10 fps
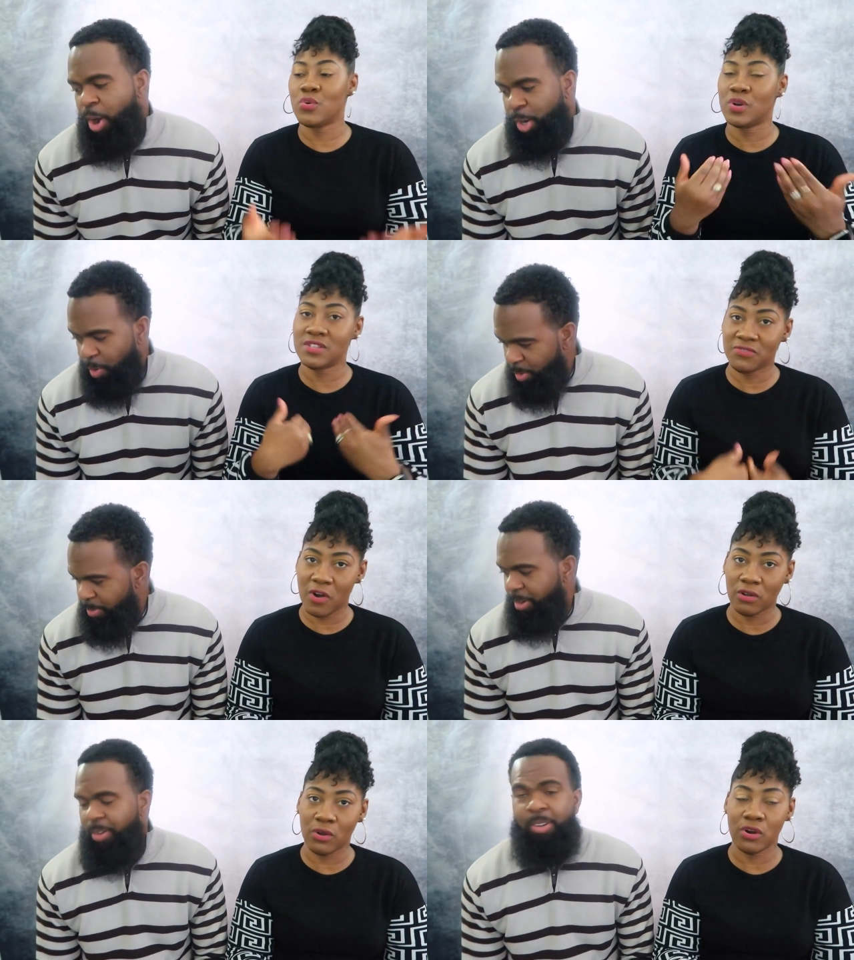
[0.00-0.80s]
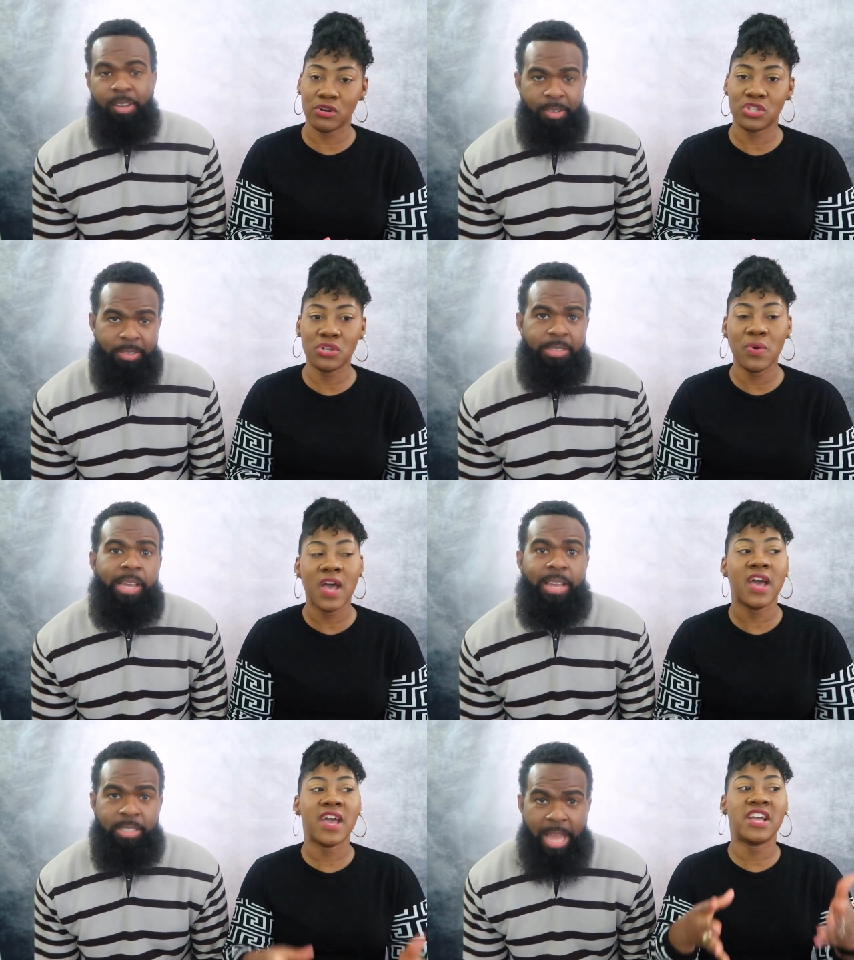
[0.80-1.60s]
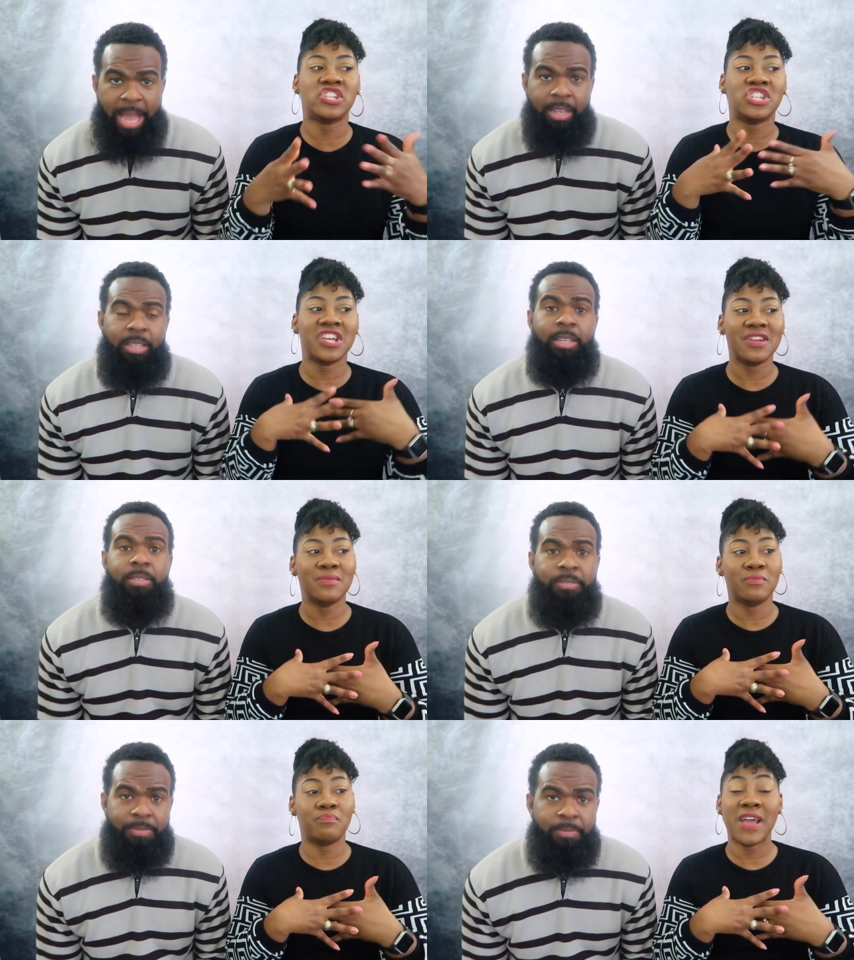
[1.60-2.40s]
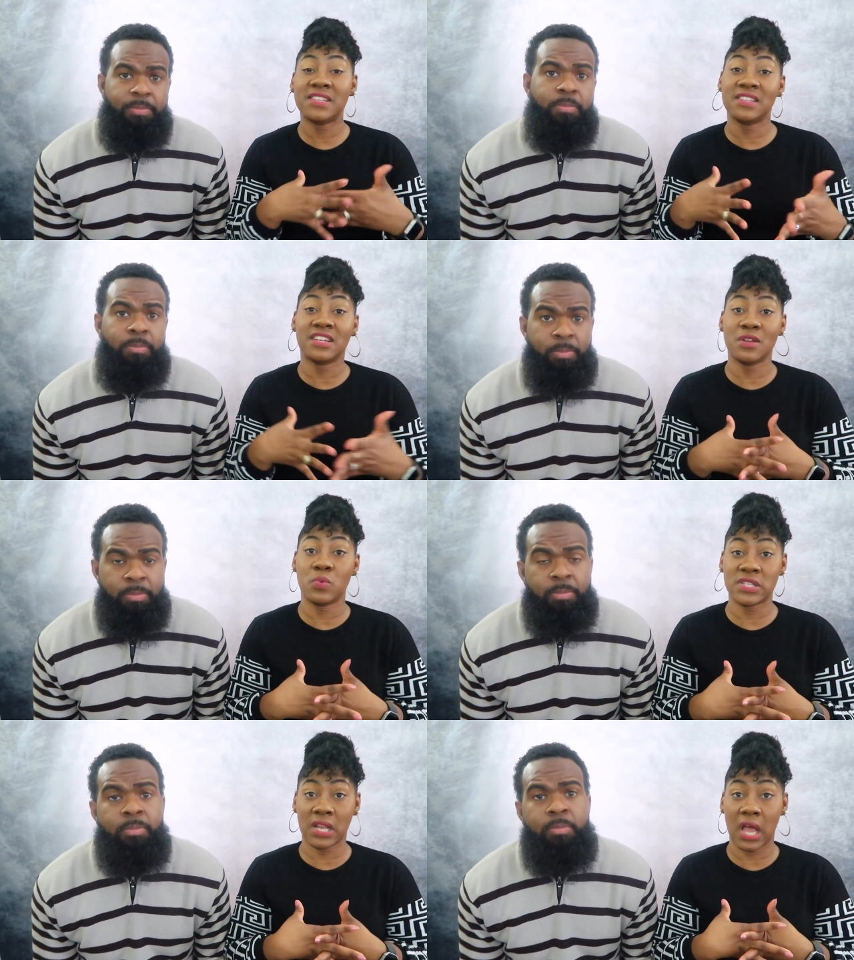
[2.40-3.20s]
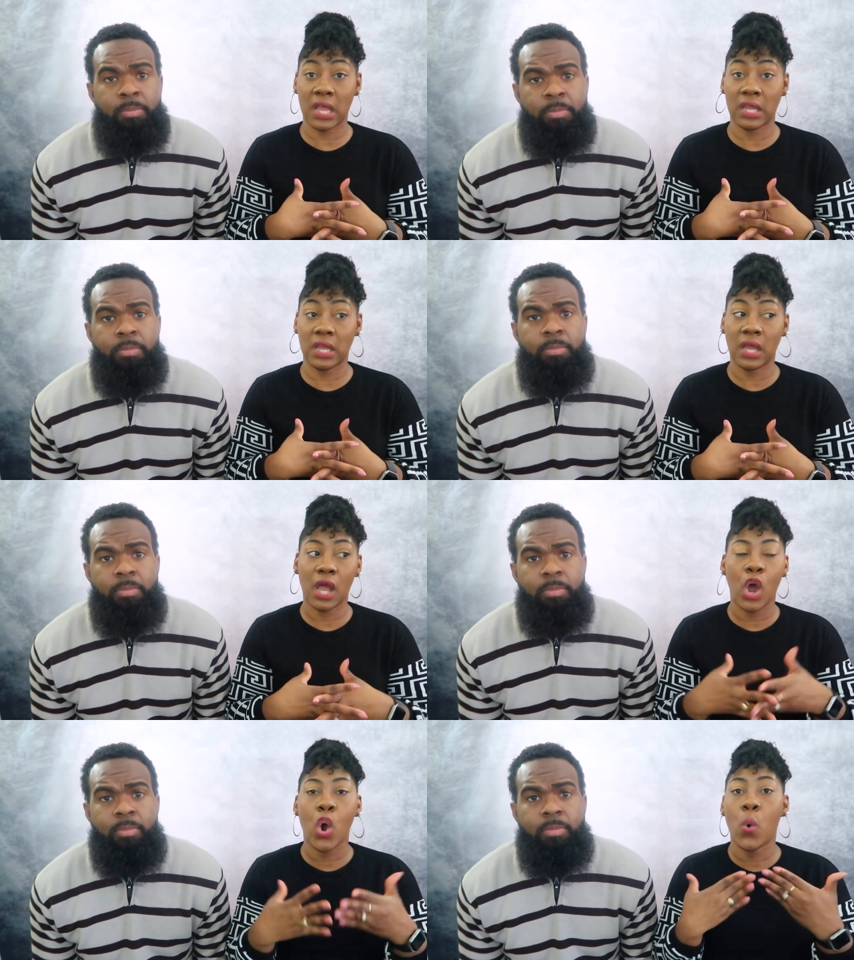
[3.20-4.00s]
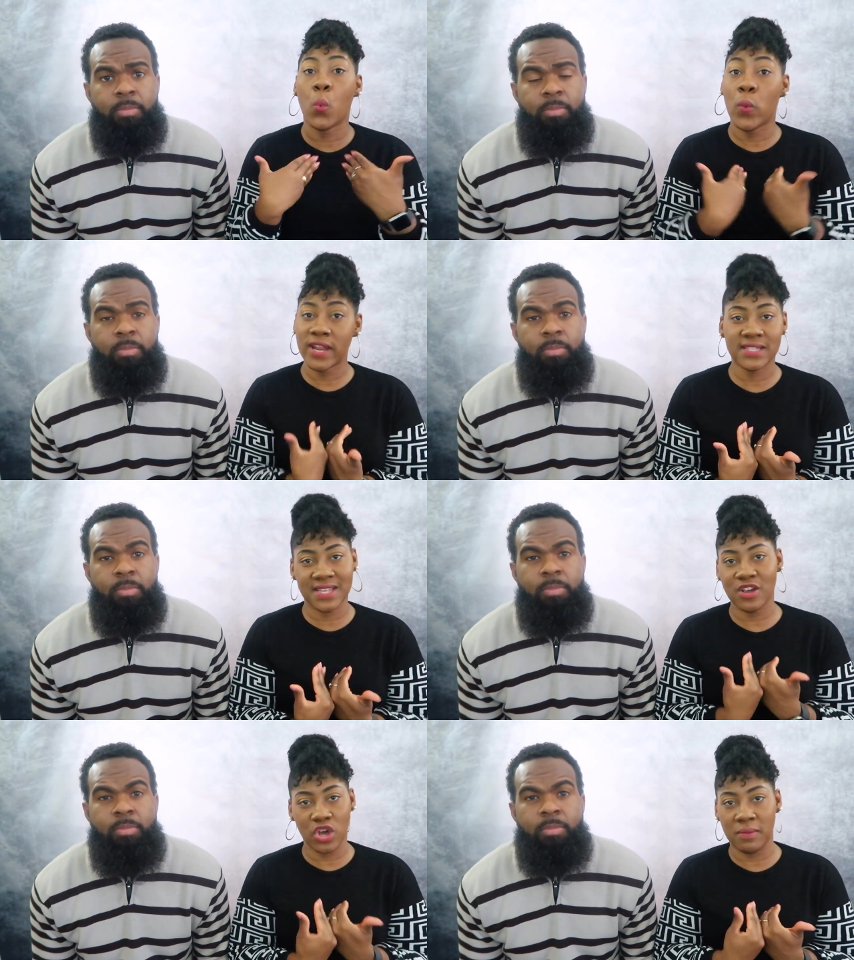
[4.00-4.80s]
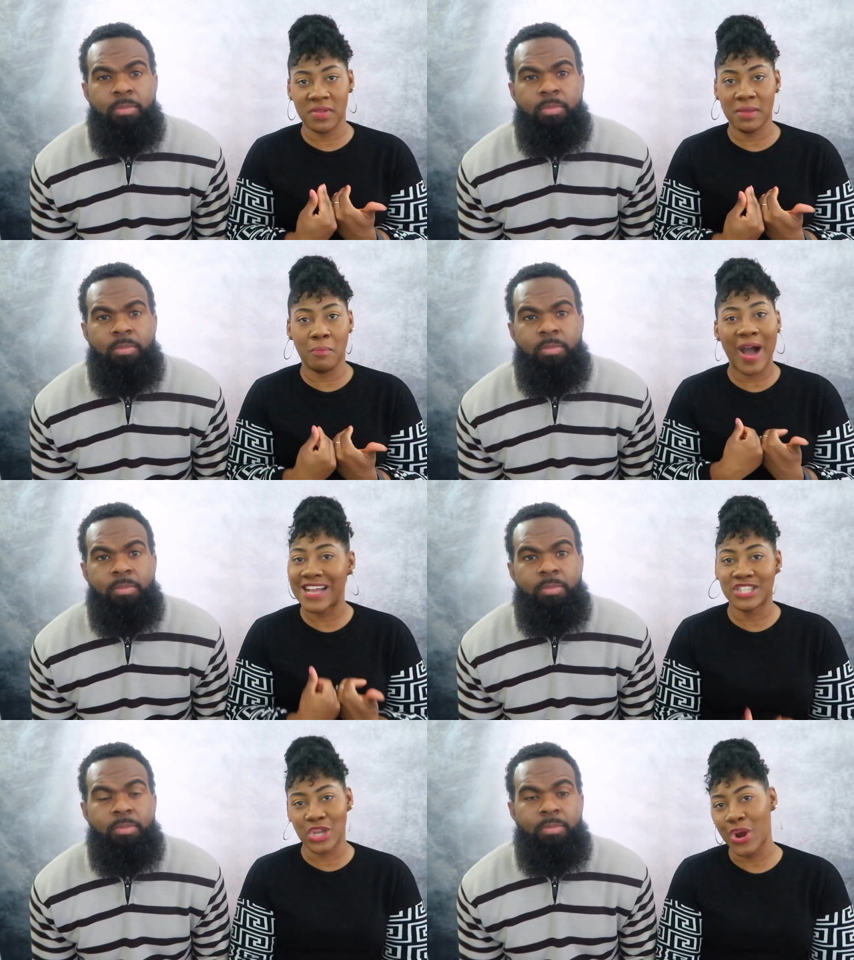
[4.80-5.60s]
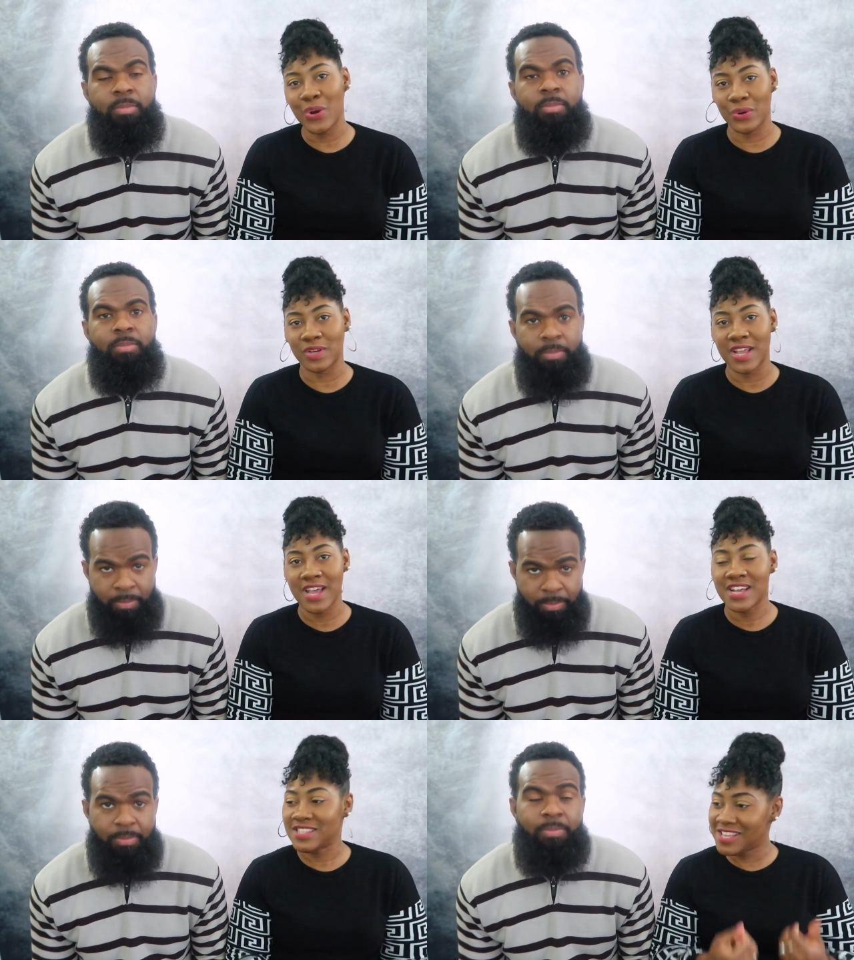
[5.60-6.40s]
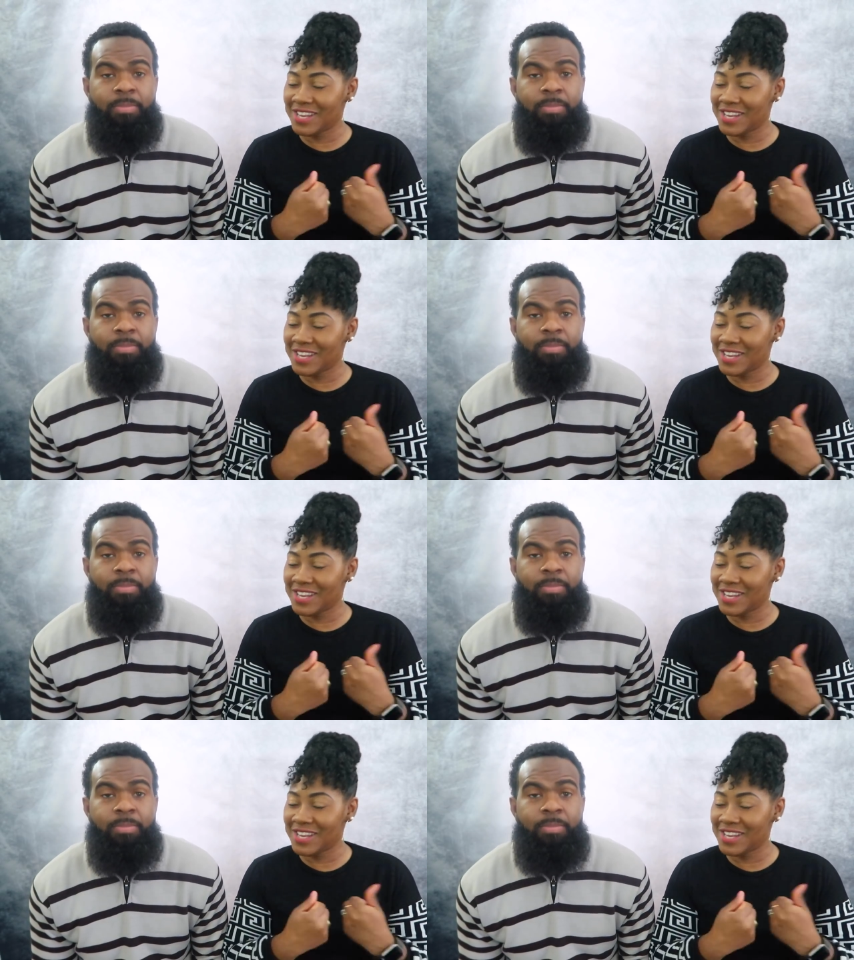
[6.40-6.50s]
Speaker 1: is going to fall on her too. Exactly. And she basically was like, when is it going to be my turn hmm.